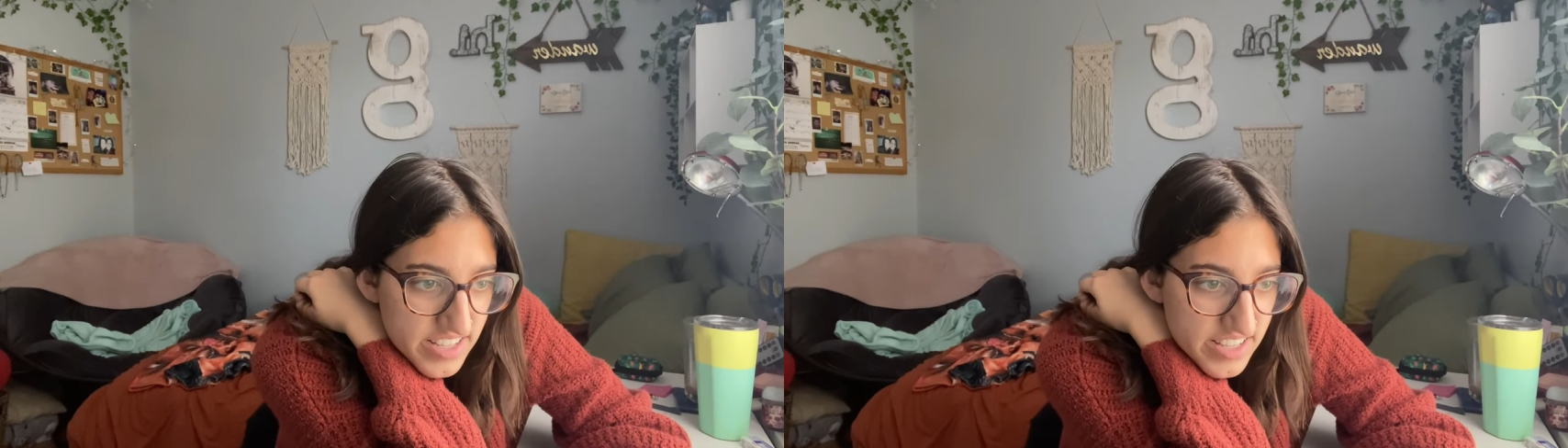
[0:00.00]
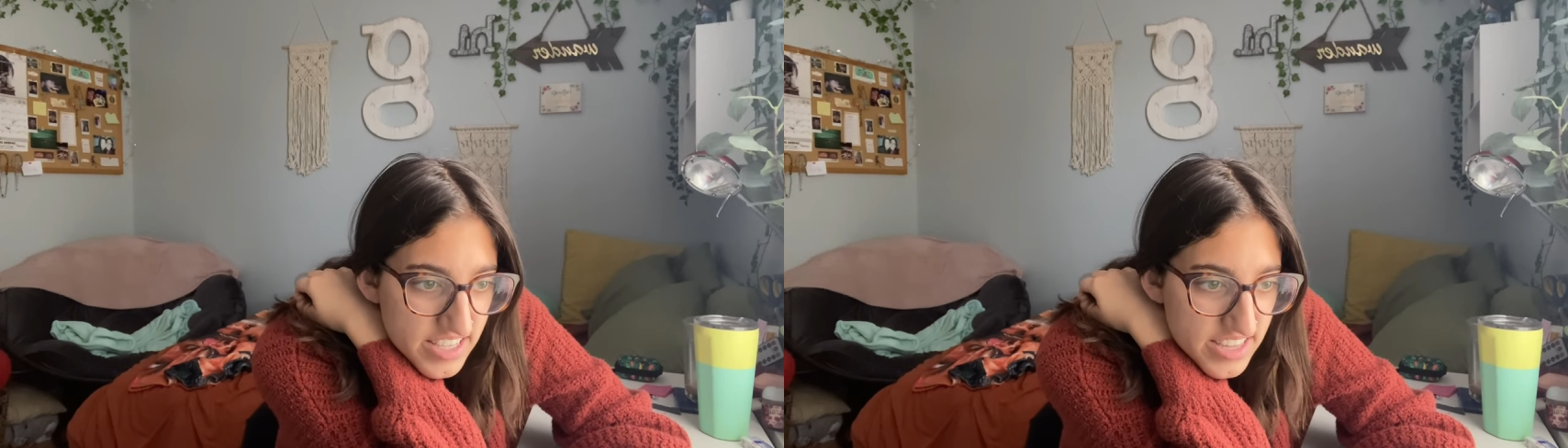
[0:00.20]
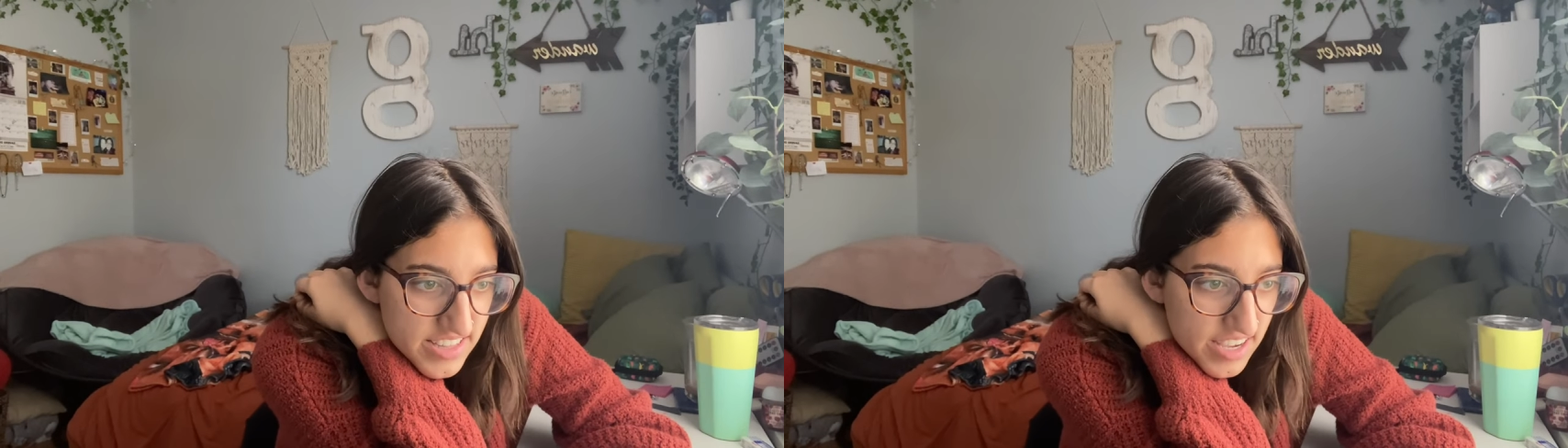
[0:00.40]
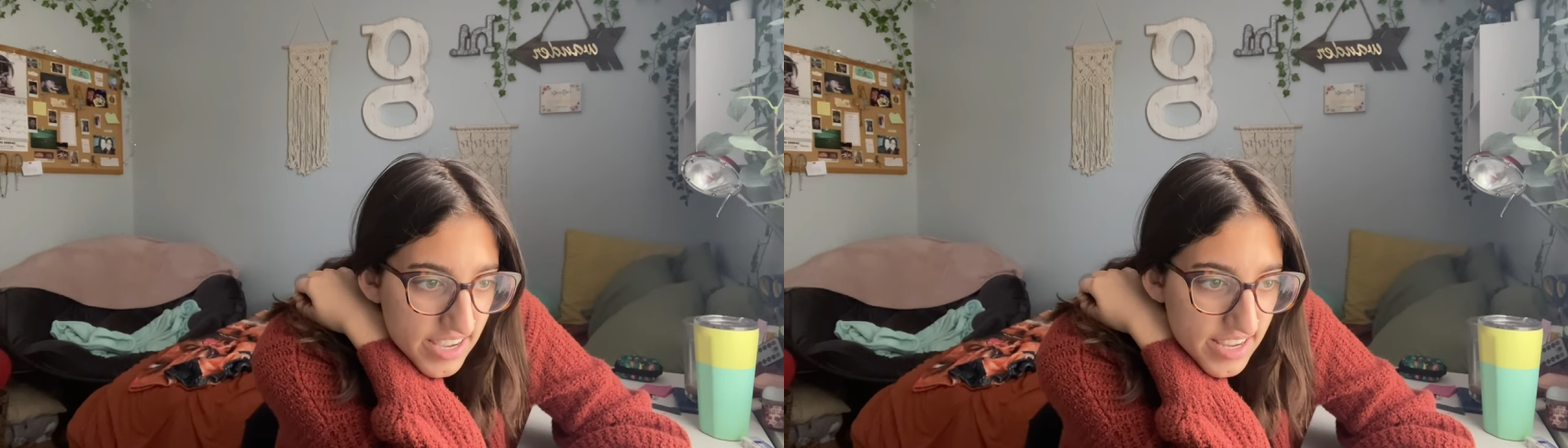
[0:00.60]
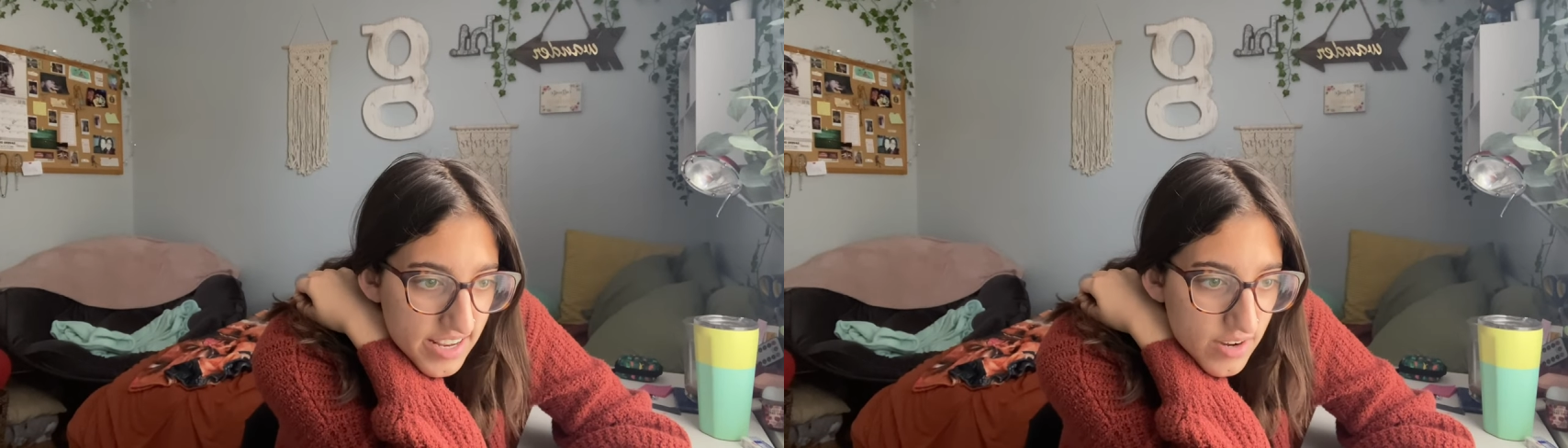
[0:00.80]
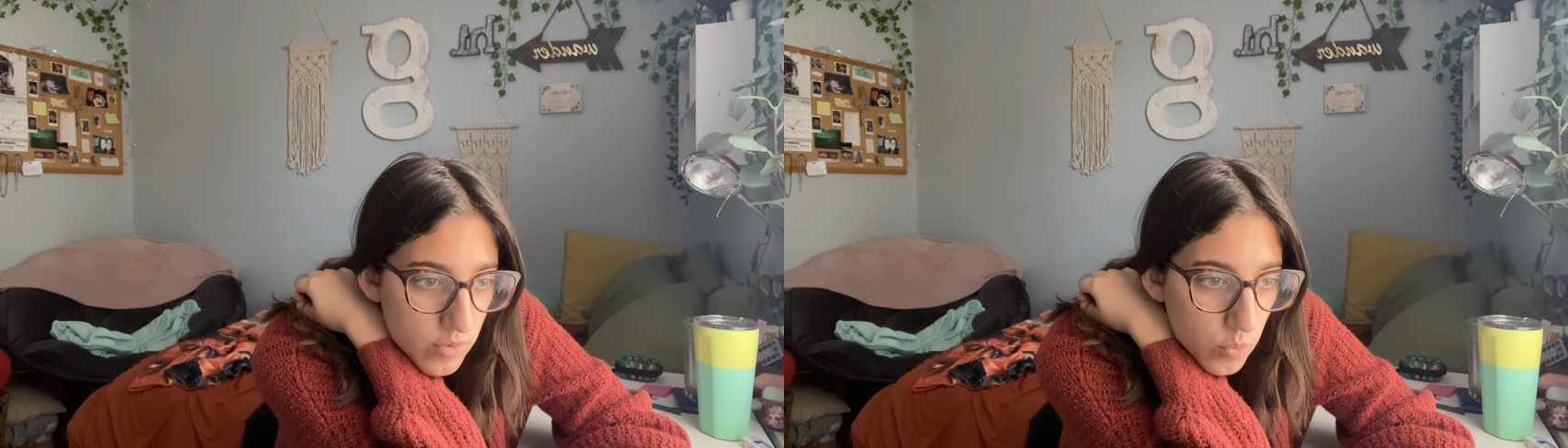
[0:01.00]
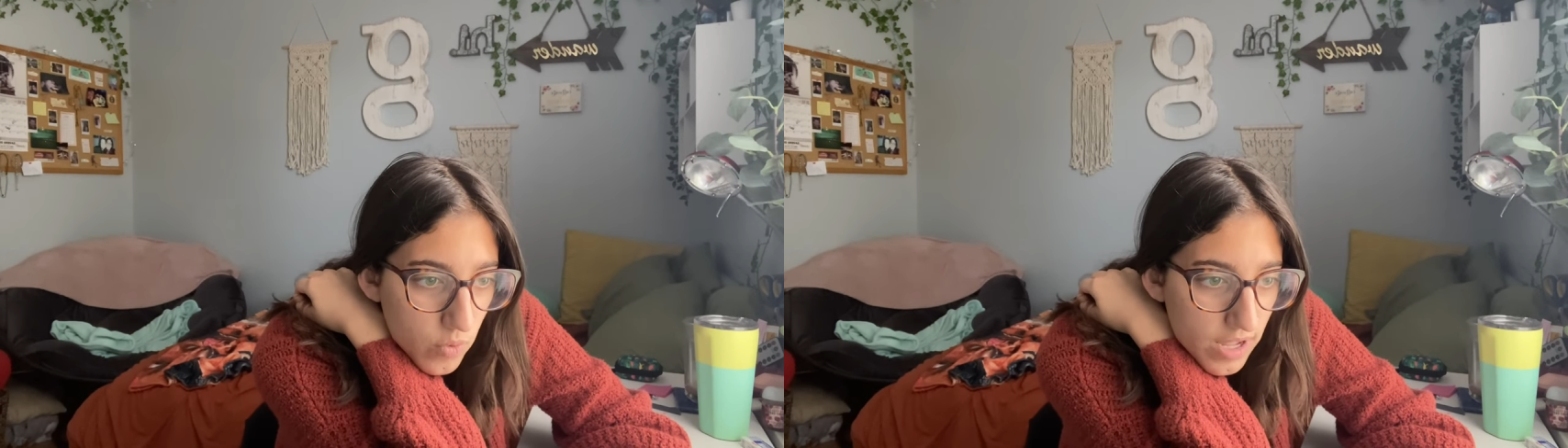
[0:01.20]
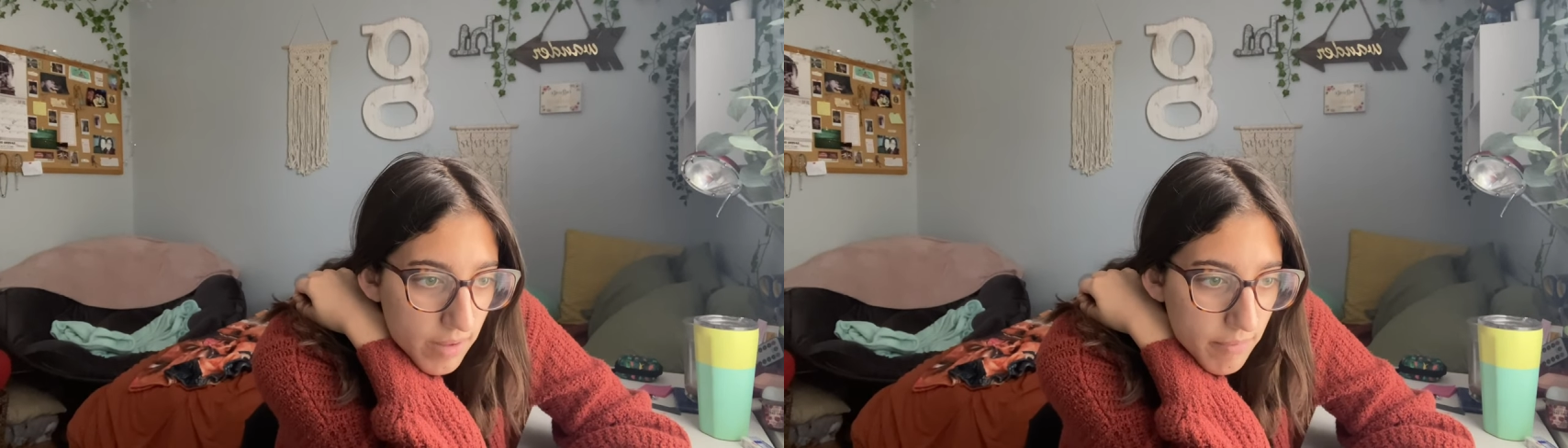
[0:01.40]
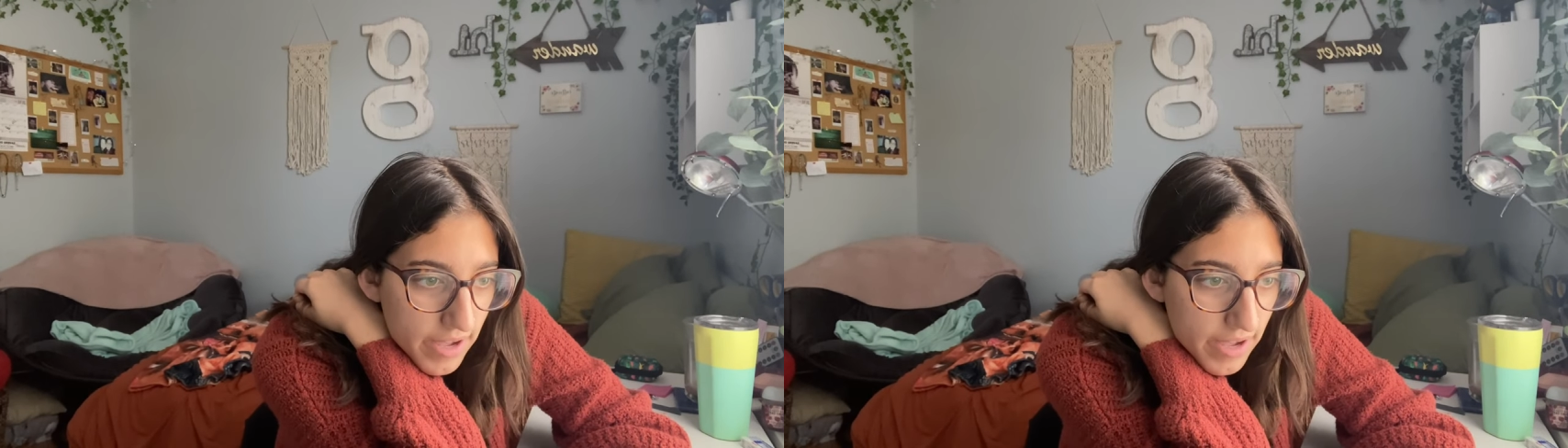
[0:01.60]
Click Titan web